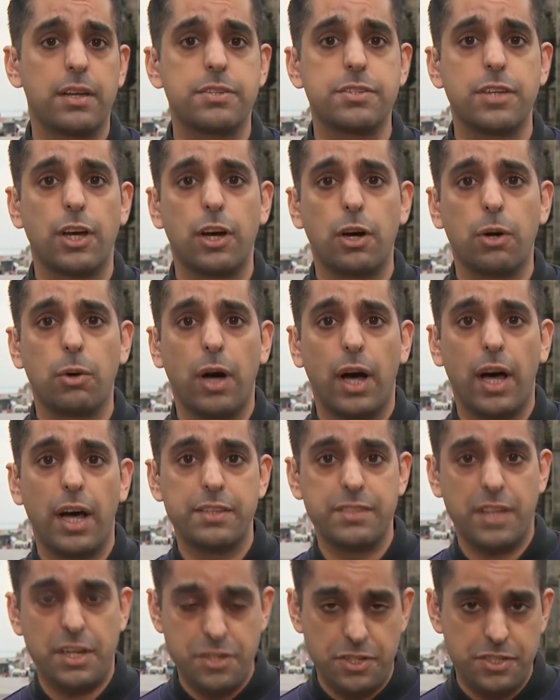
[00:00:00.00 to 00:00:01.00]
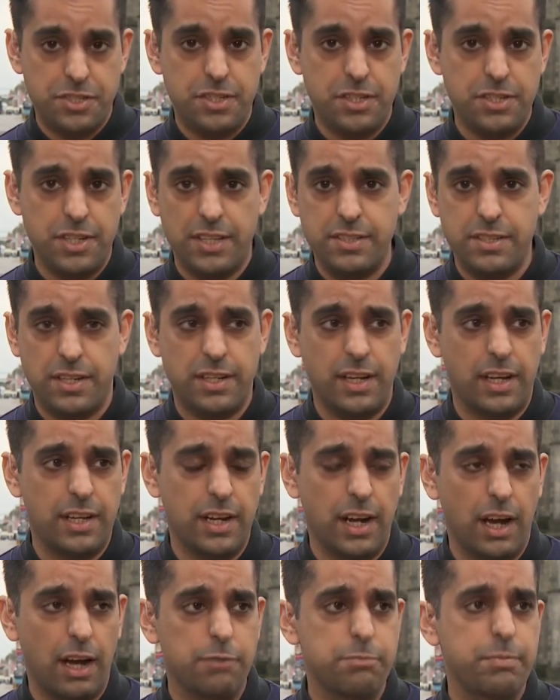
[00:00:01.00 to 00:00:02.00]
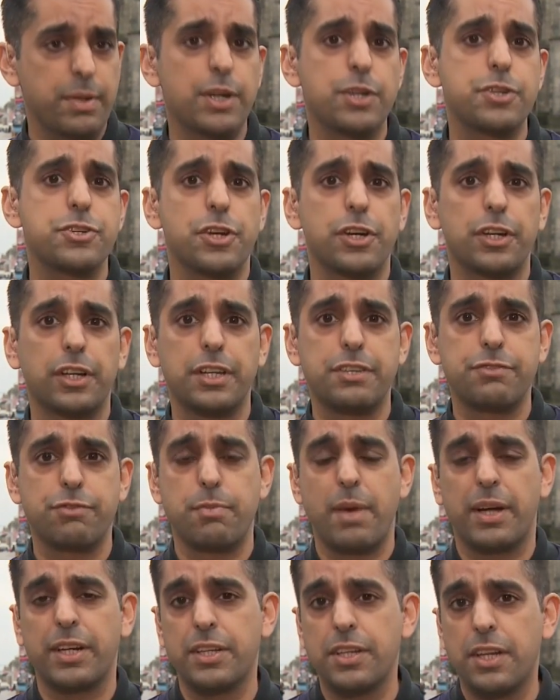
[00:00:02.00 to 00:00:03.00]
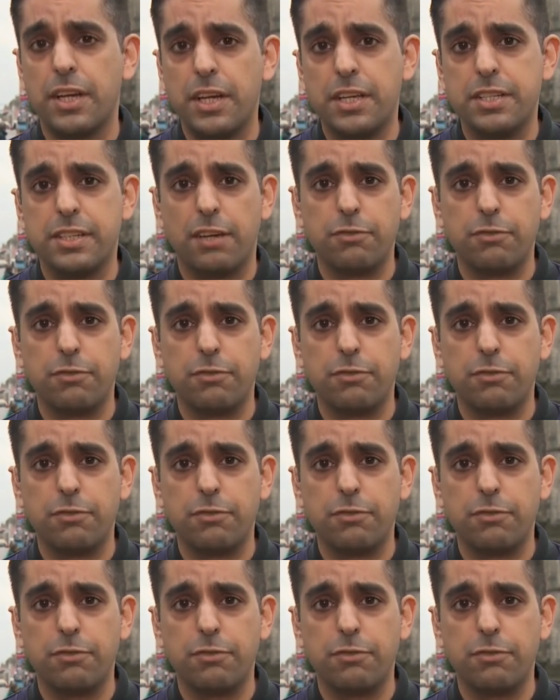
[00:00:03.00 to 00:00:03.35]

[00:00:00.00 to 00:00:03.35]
so as I just suggested, you know, I've been a journalist for many years.